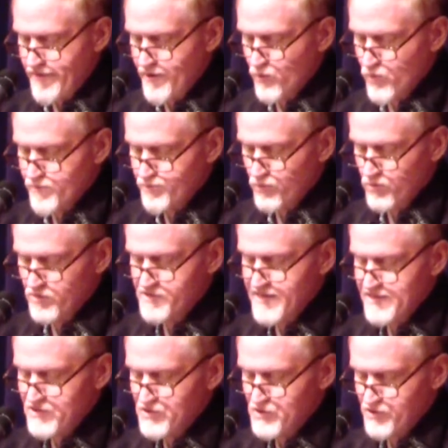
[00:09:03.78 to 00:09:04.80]
They ripple
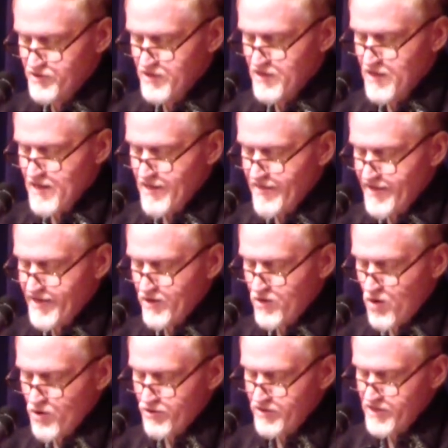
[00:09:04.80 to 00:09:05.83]
tensely. They can
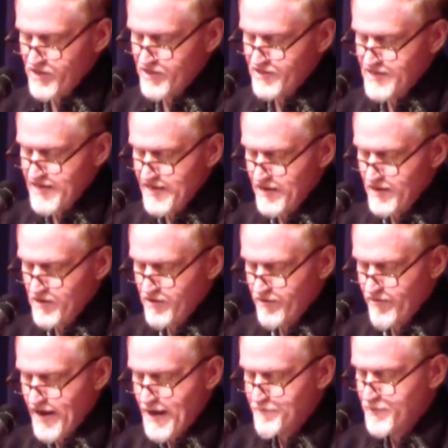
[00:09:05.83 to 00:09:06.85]
hardly contain
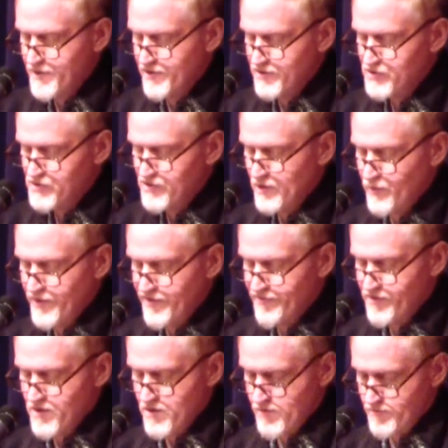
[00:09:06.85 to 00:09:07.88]
their happiness that we
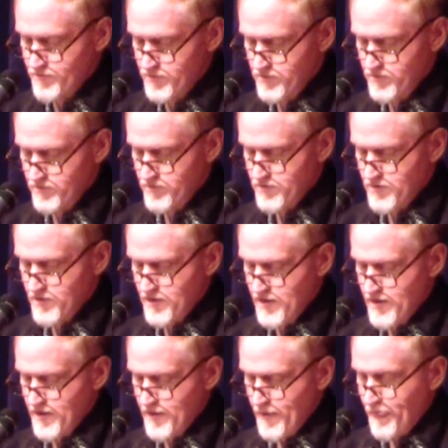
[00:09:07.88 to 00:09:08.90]
have come.
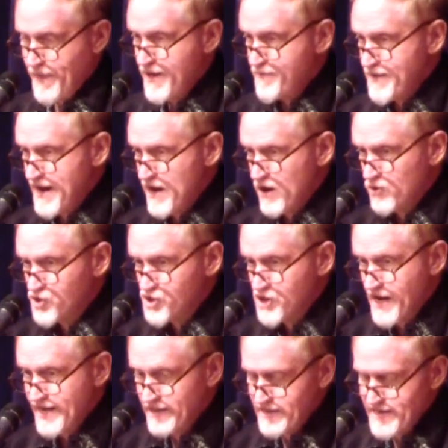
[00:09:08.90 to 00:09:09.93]
They bow
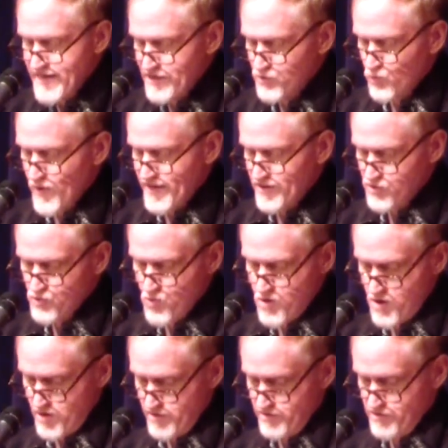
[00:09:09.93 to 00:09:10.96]
shyly as wet
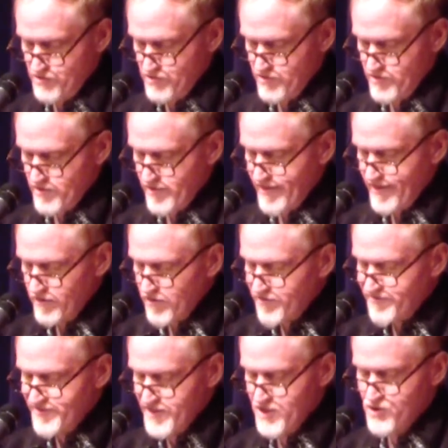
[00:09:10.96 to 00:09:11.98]
swans. They
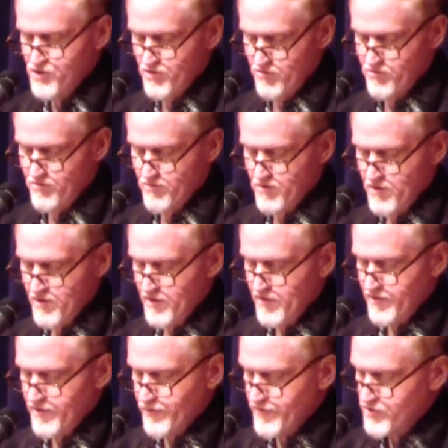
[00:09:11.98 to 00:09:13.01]
love each other.
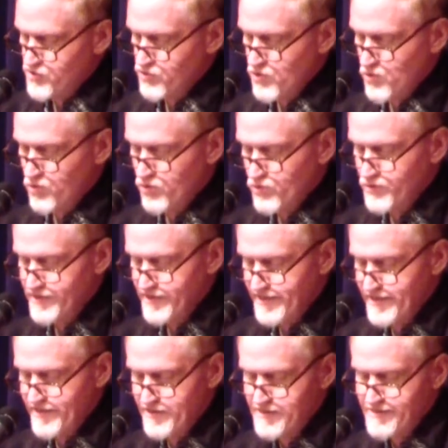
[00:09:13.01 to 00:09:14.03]
There is no
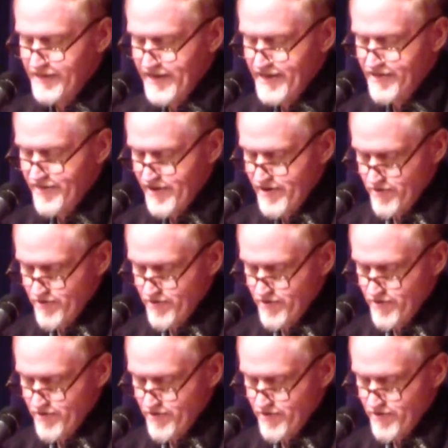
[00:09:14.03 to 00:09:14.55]
loneliness like